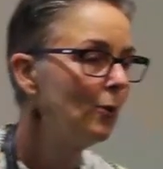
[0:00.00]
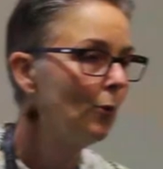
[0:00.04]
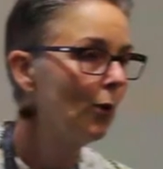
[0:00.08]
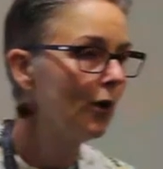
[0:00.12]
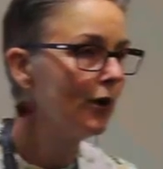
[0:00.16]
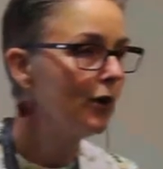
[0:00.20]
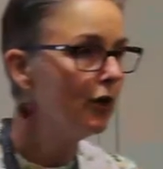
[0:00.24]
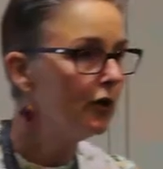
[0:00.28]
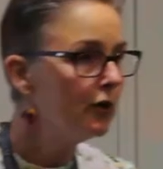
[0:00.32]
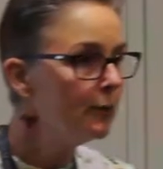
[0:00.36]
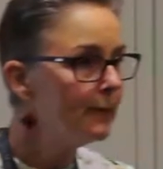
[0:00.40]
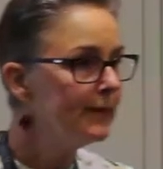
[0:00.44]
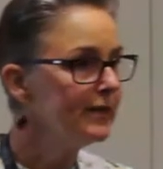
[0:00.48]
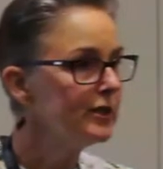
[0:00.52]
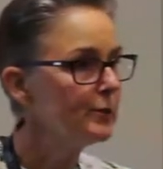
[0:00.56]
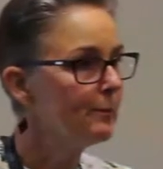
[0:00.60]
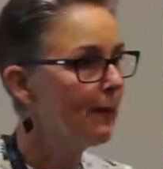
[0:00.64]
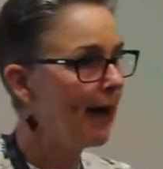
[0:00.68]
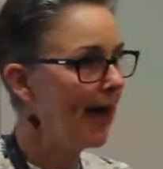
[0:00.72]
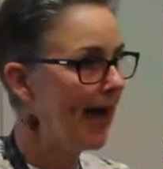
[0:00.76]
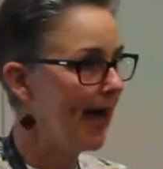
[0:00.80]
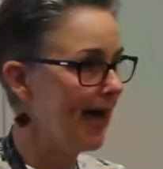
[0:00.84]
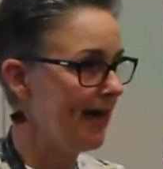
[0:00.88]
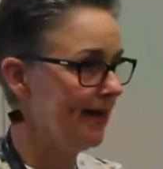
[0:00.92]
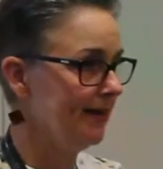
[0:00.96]
I got them into
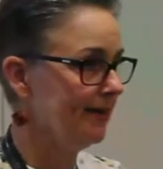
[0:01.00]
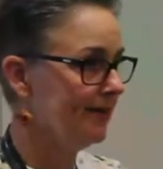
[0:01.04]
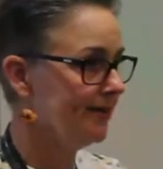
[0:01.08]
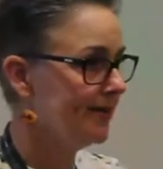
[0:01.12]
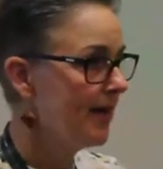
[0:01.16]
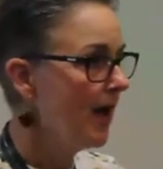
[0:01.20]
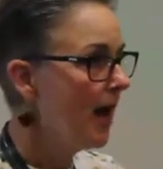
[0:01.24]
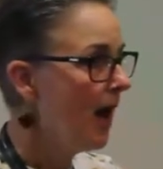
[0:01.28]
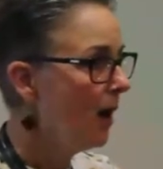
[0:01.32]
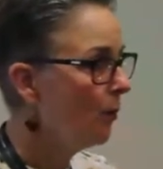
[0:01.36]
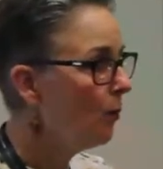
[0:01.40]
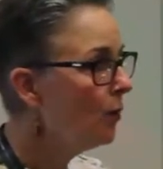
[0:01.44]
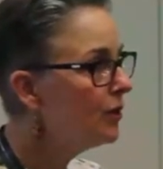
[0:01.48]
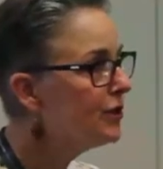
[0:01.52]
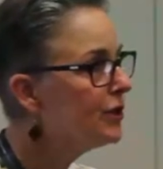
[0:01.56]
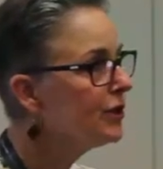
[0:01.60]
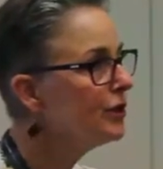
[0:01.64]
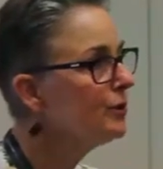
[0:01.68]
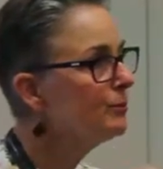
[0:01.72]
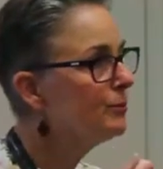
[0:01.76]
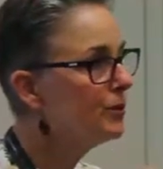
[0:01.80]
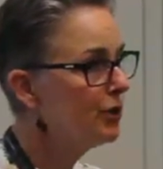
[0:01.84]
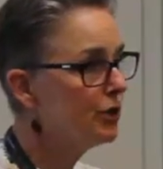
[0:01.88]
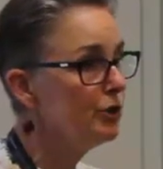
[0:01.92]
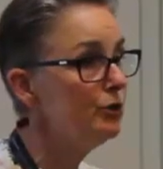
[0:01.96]
pairs. I wanted
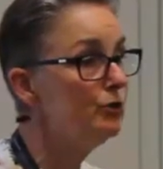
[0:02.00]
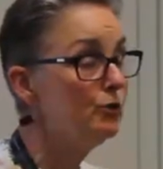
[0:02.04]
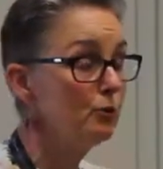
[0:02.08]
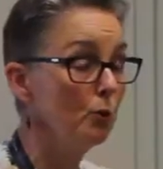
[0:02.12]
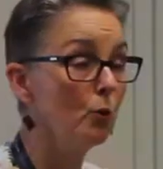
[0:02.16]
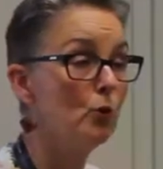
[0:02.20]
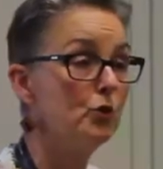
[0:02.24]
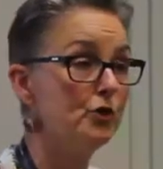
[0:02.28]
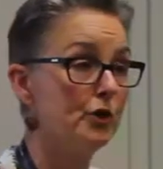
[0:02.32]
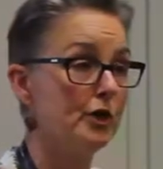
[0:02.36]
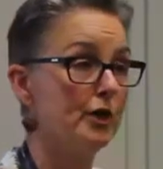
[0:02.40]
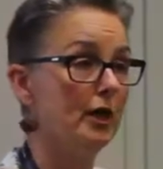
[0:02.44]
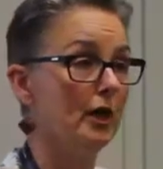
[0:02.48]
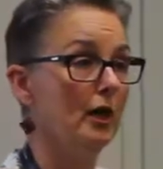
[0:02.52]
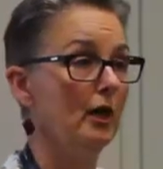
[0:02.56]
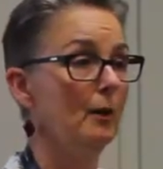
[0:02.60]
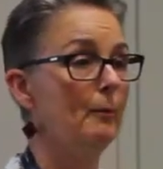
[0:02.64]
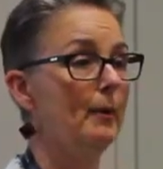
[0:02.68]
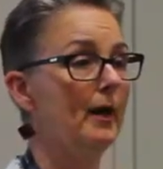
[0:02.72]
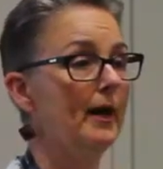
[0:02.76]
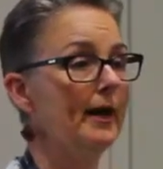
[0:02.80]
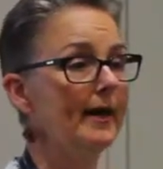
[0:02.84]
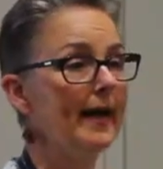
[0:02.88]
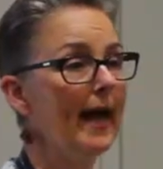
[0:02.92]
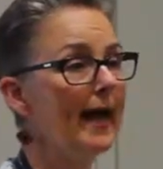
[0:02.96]
them to use watercolour,
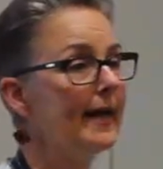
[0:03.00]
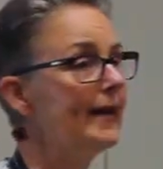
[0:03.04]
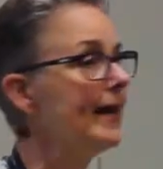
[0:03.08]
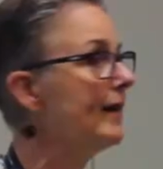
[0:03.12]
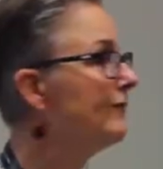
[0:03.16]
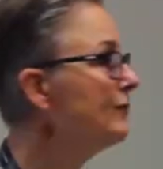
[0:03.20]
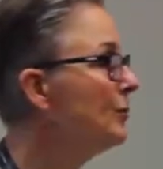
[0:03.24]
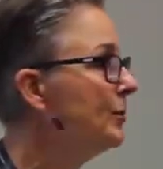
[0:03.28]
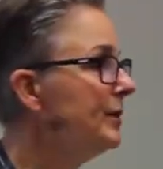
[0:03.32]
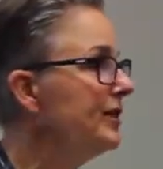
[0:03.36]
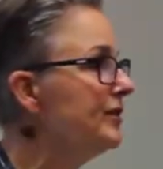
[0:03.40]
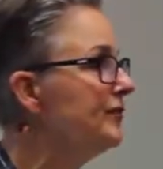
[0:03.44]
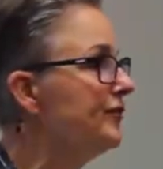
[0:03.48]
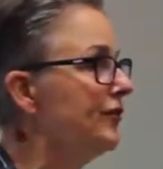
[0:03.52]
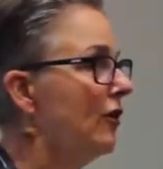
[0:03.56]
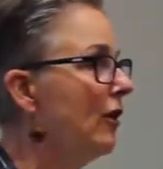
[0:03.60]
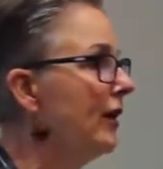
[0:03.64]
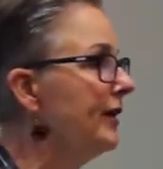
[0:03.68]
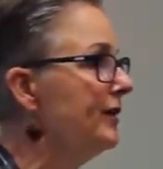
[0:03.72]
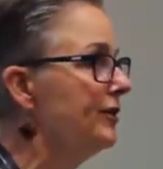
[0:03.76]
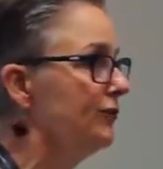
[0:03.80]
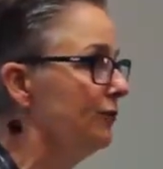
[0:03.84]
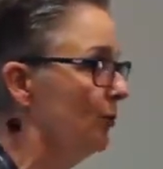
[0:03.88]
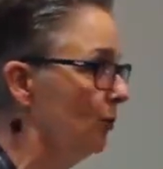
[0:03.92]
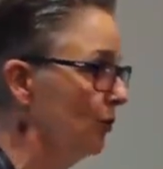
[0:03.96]
but again, everybody's
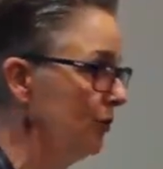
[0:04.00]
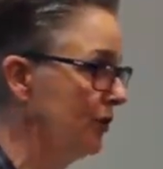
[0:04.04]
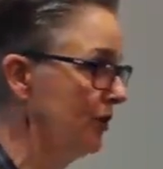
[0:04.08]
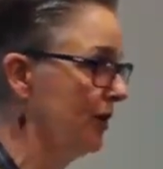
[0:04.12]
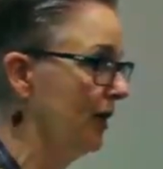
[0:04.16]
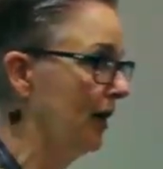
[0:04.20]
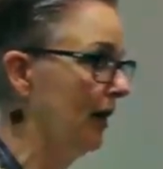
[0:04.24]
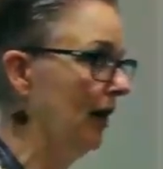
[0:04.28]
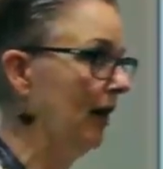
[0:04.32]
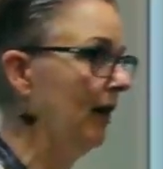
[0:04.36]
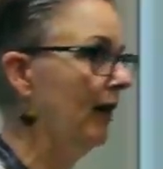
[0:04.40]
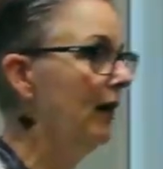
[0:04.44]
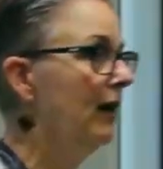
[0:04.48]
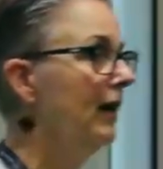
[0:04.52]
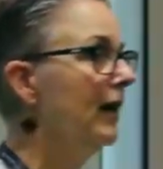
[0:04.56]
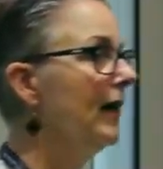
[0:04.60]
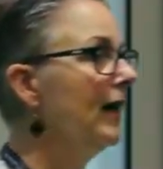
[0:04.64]
frightened of watercolour.